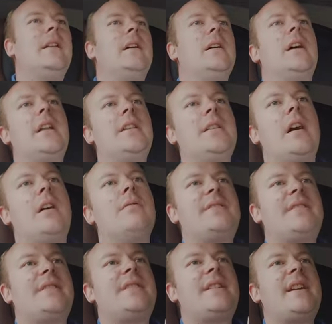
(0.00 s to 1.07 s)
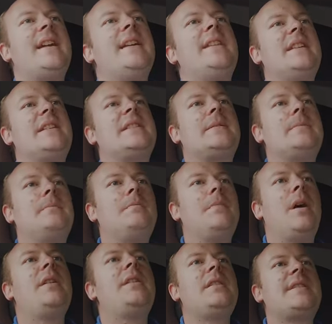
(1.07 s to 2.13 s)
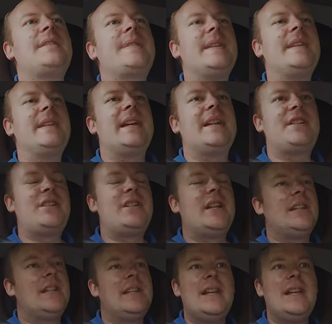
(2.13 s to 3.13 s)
And I'll say this minus the next gen.